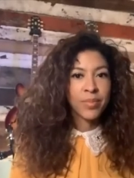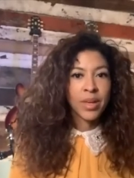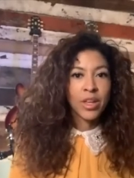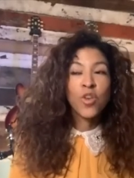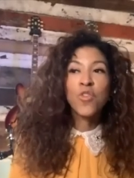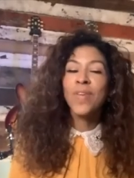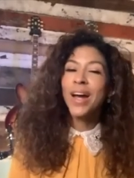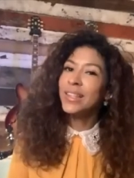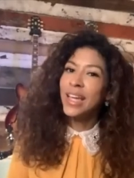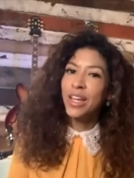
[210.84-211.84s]
You'll
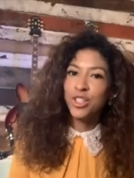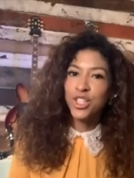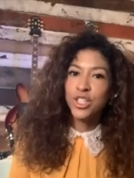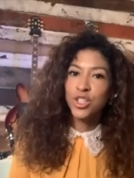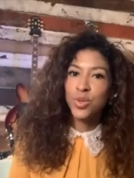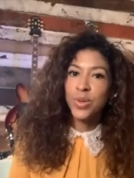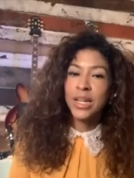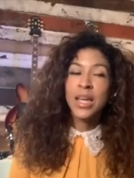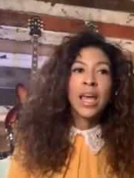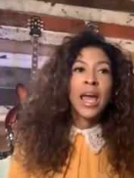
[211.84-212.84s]
find the energy to do
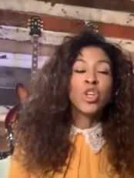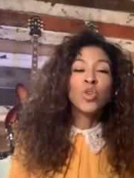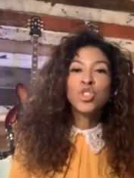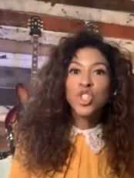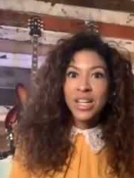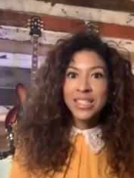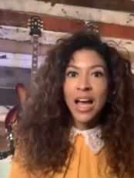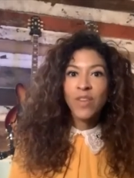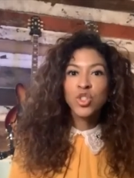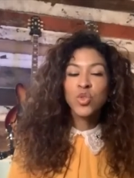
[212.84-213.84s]
it. You just
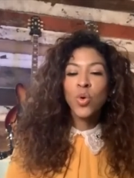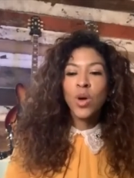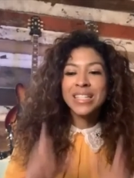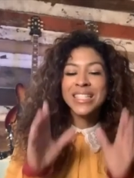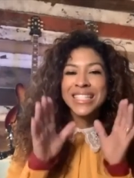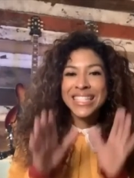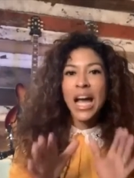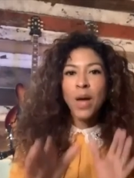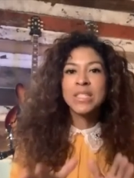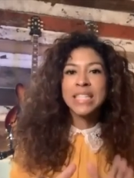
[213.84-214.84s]
have to
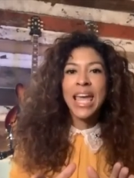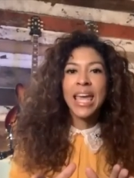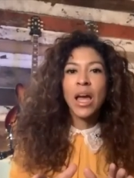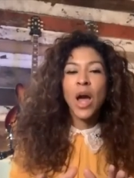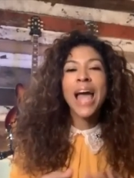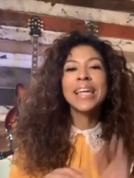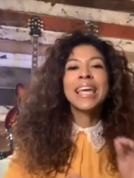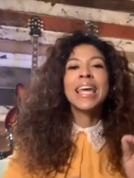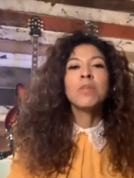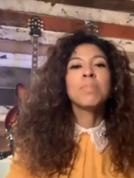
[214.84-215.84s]
stop saying, I
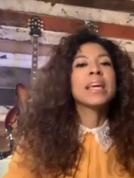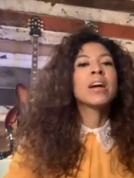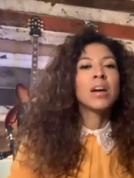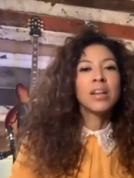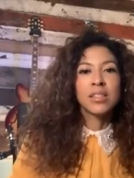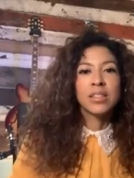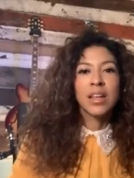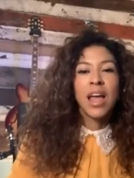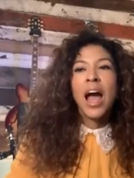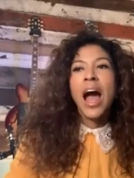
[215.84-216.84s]
can't because.
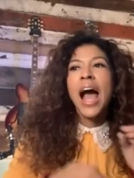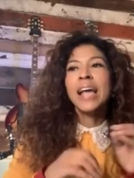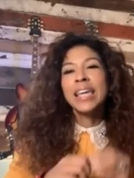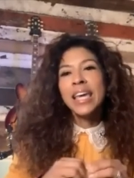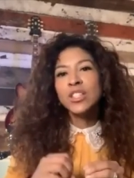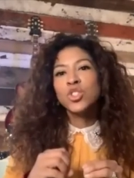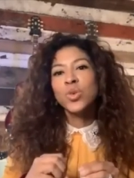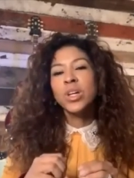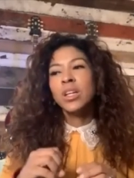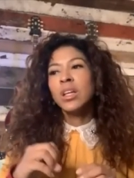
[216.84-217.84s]
I can't
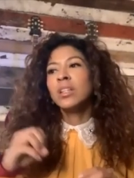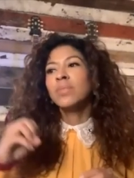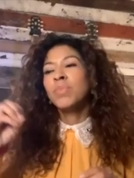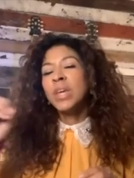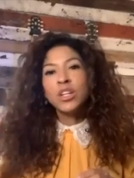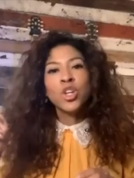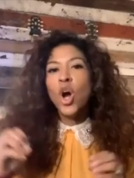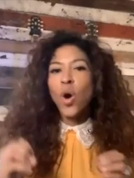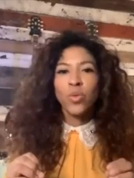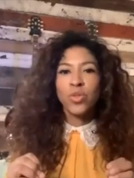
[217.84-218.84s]
do it.
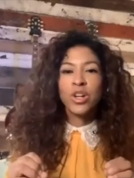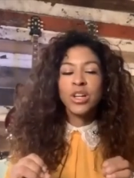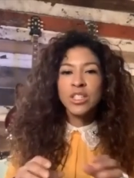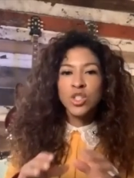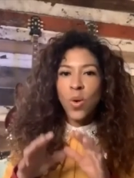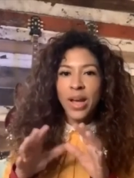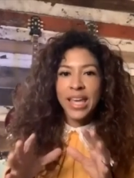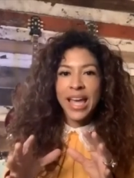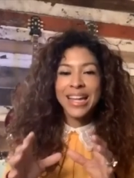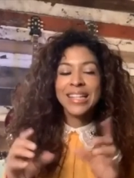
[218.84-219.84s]
No, there is no I
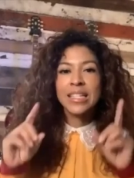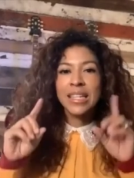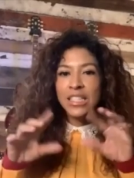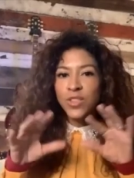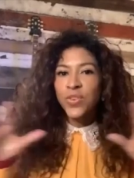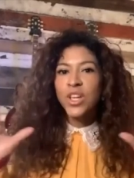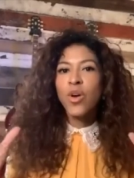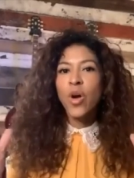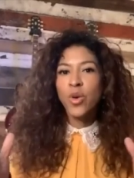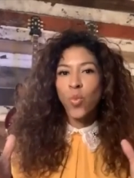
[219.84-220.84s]
can't. It's let's
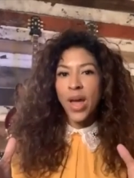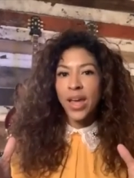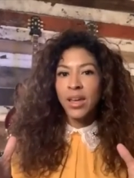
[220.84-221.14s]
figure out a way.